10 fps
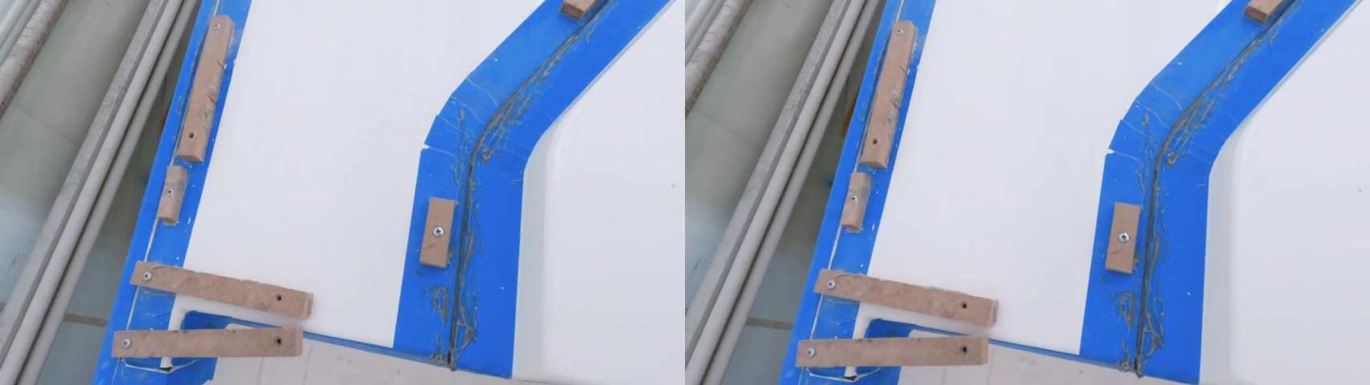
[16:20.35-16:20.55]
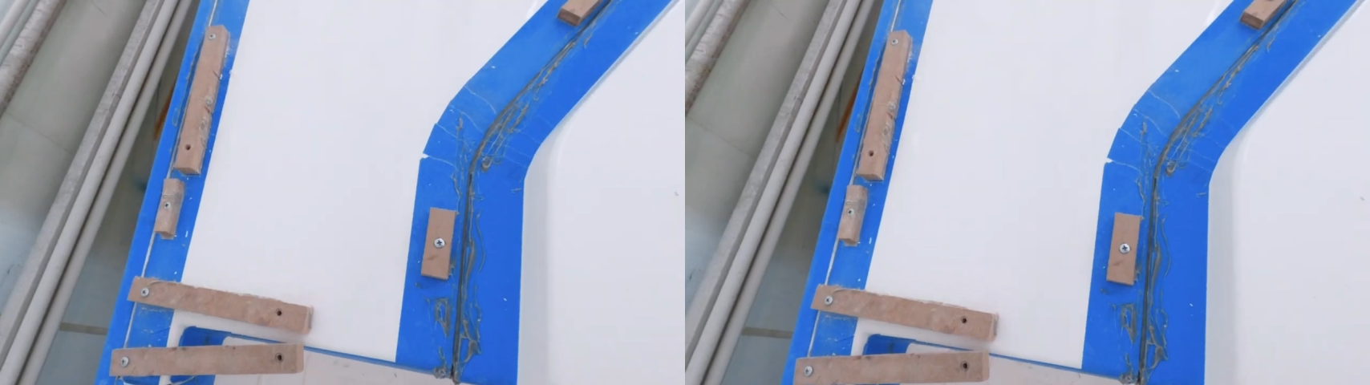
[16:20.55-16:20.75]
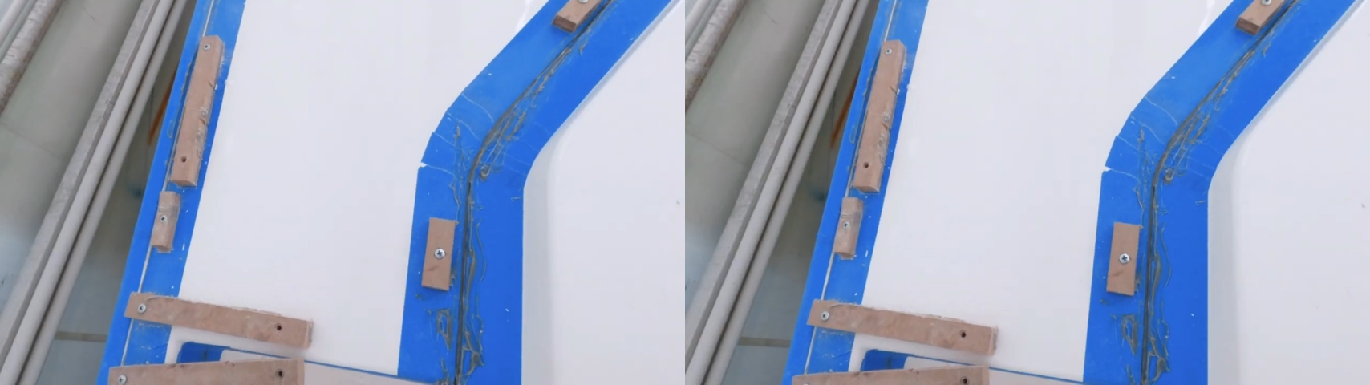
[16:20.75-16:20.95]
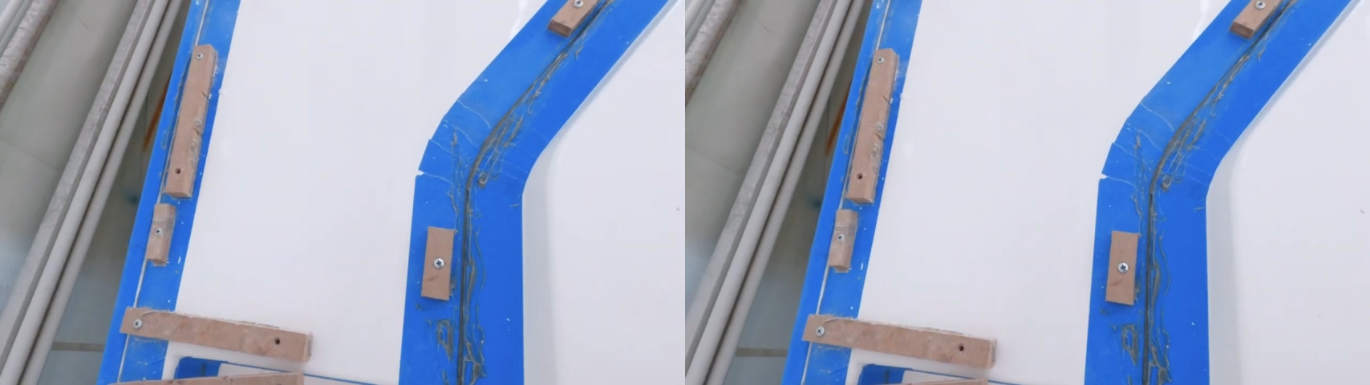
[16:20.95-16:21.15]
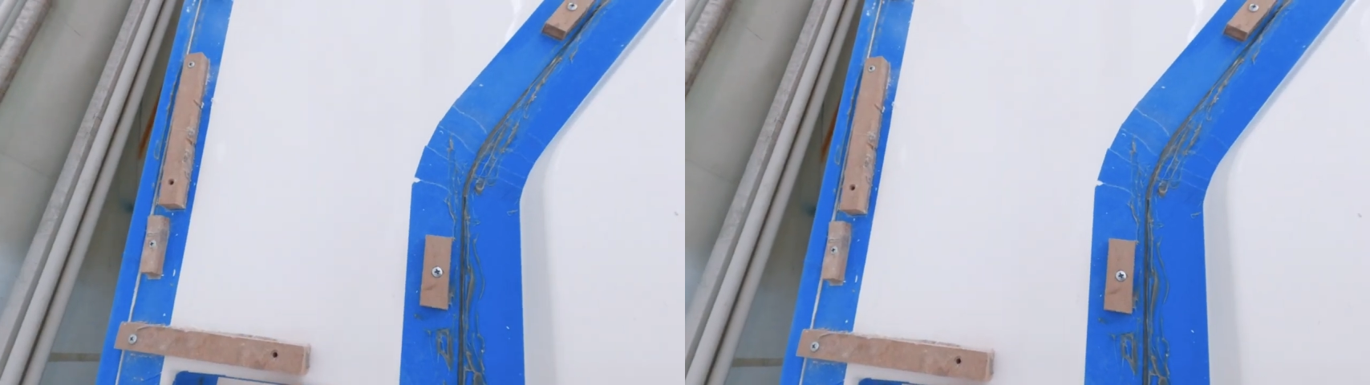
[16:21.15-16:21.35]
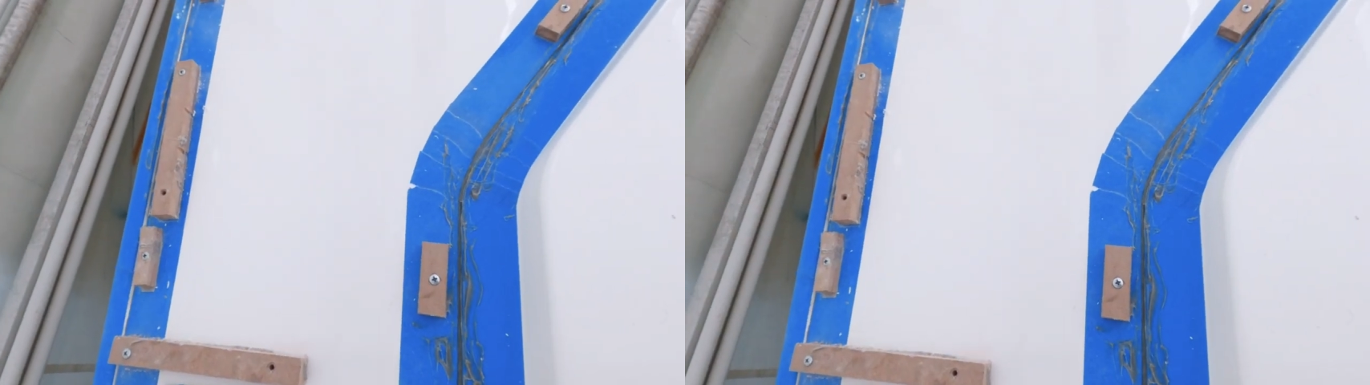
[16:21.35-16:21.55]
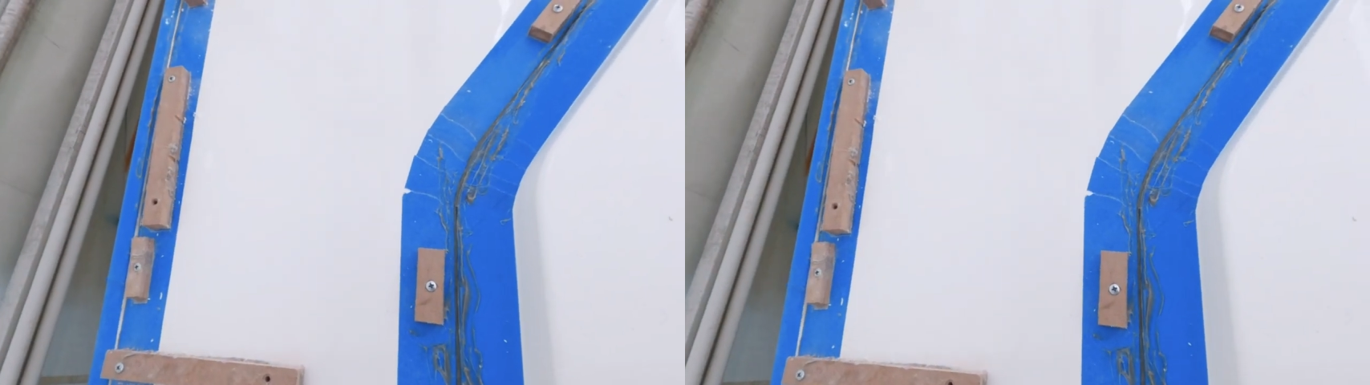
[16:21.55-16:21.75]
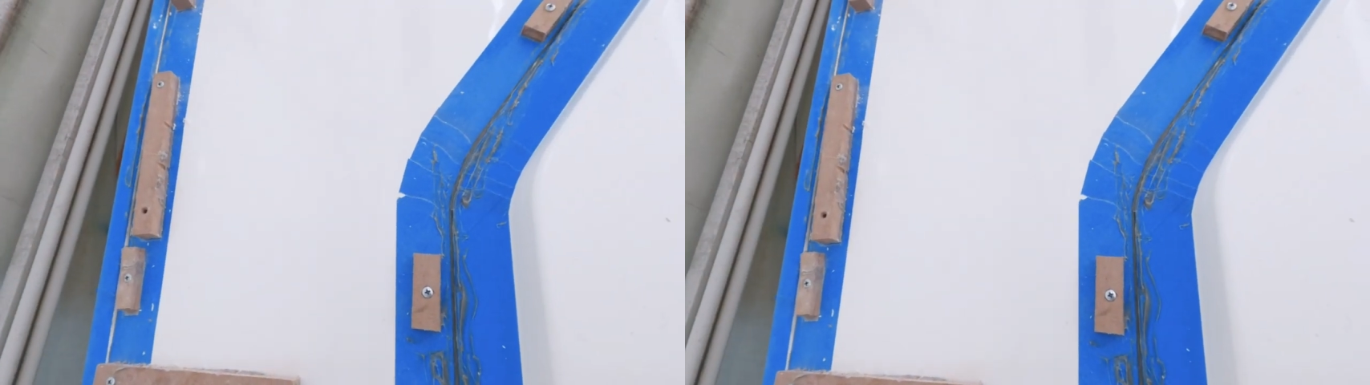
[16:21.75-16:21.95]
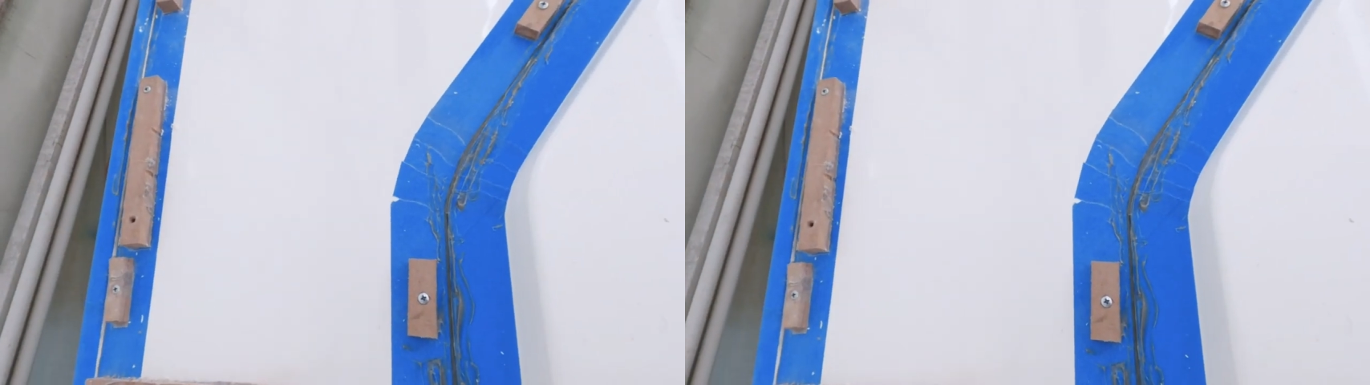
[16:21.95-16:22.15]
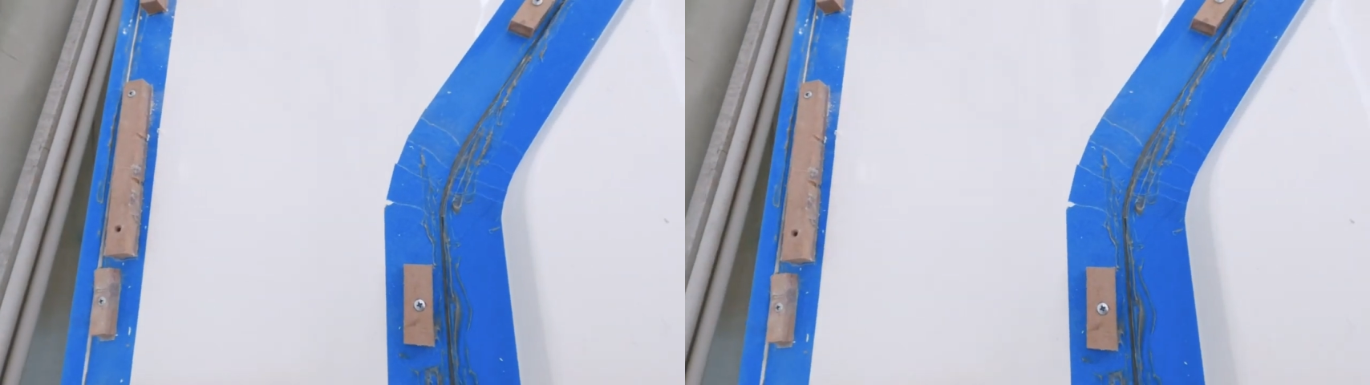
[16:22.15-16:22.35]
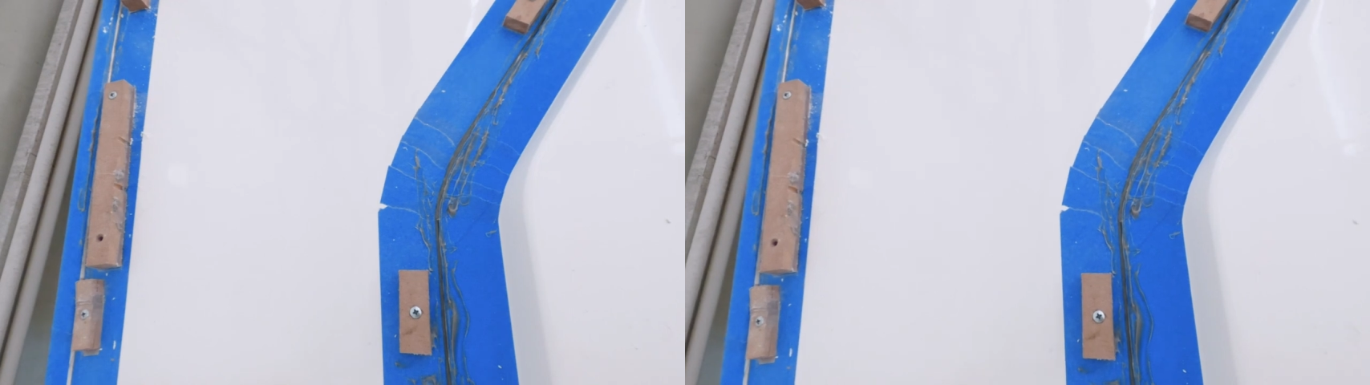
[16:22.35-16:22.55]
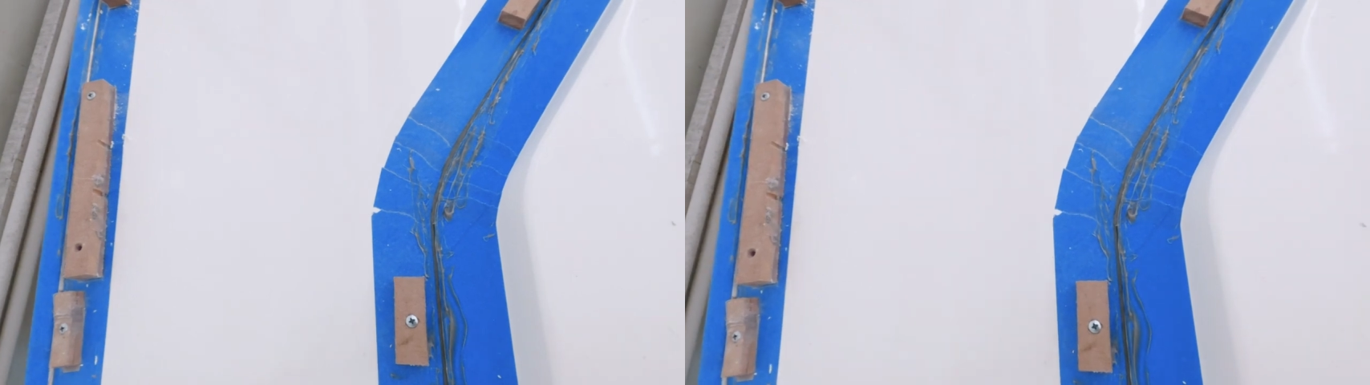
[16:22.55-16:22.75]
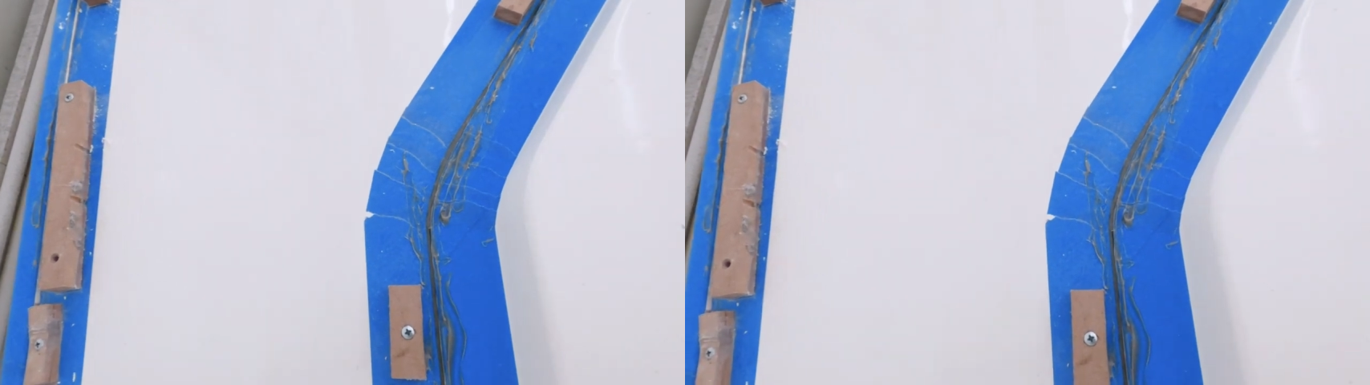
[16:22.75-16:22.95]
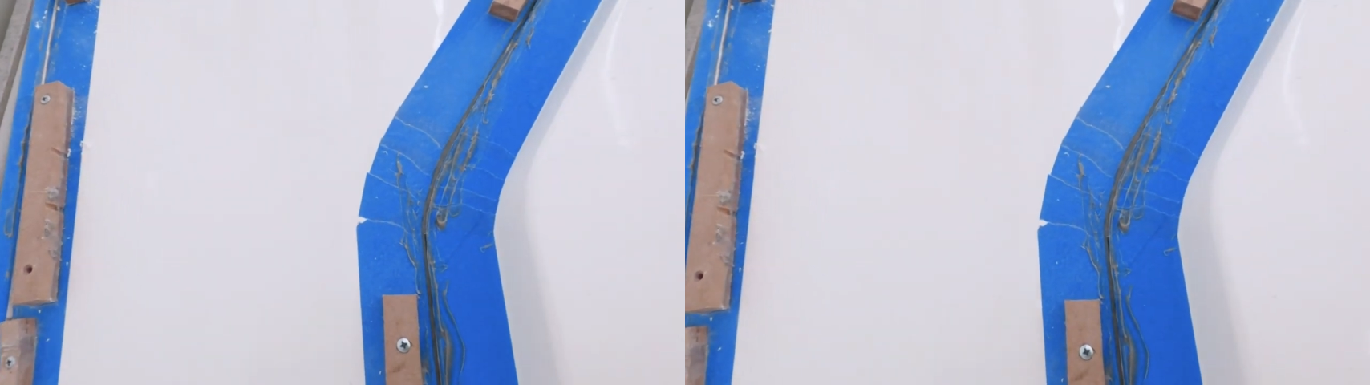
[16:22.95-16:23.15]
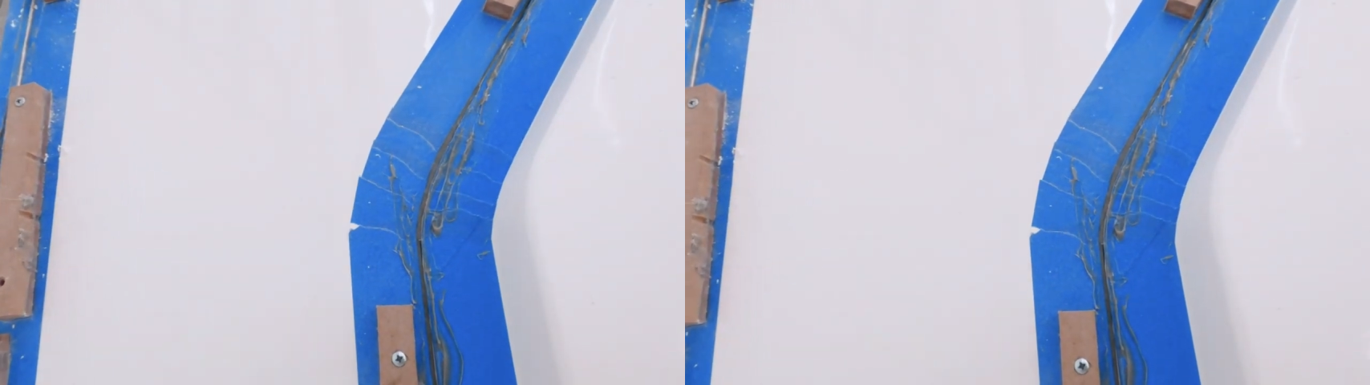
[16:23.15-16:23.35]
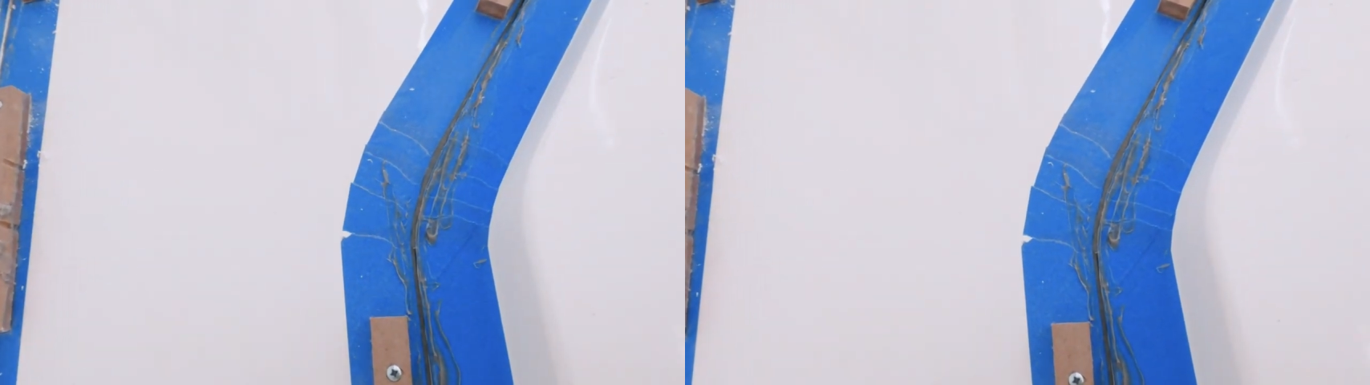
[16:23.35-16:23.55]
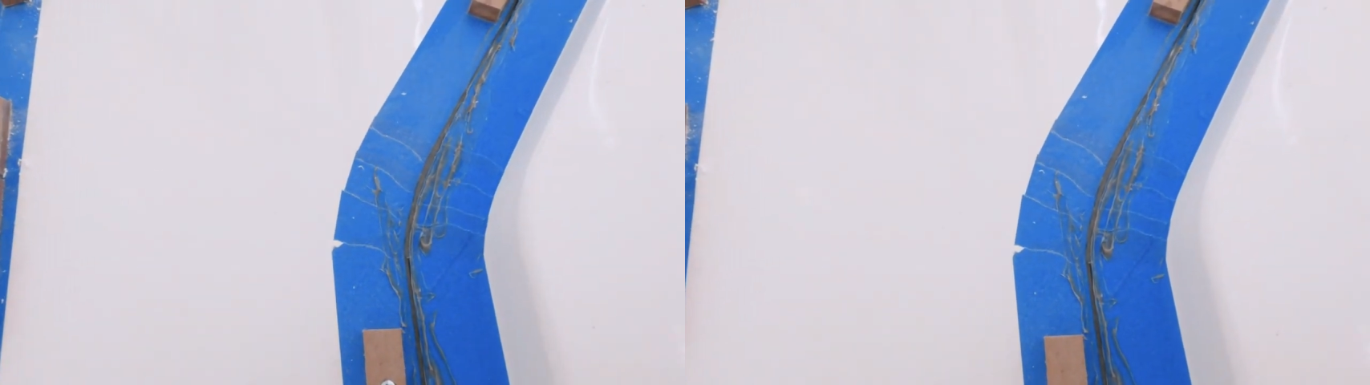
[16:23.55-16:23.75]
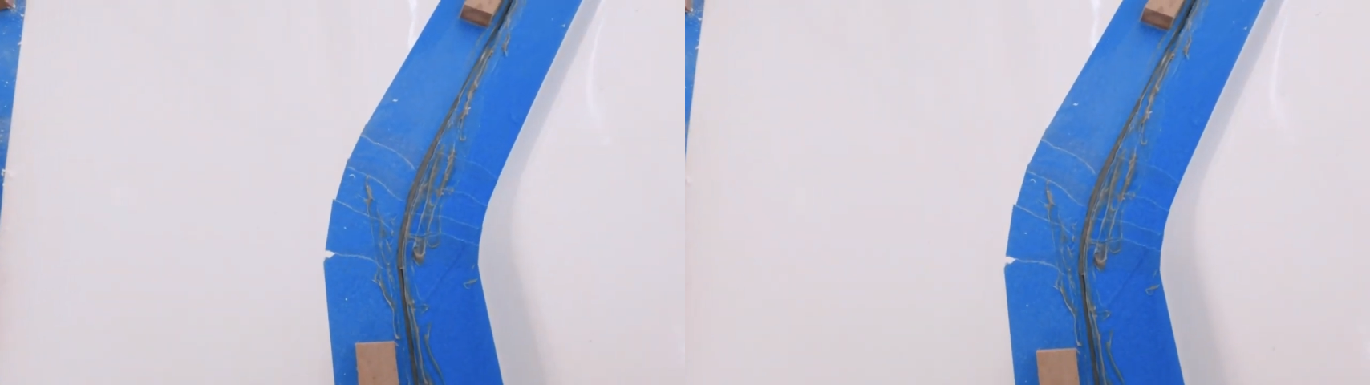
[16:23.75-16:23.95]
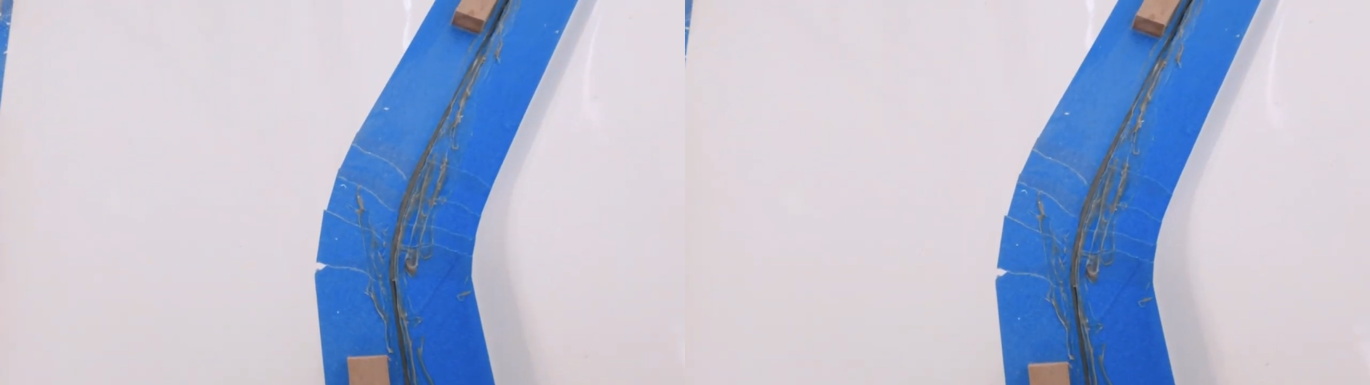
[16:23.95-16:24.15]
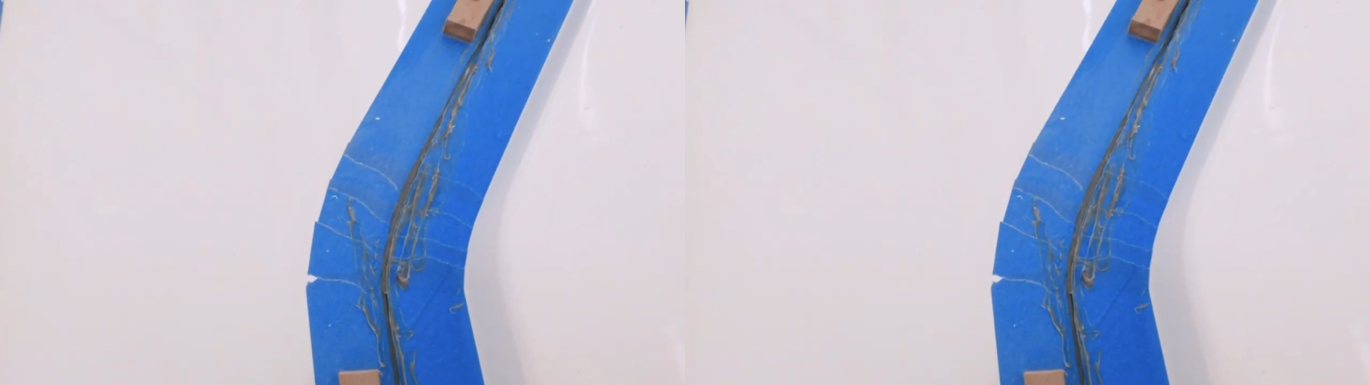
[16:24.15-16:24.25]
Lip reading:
(no speaker visible)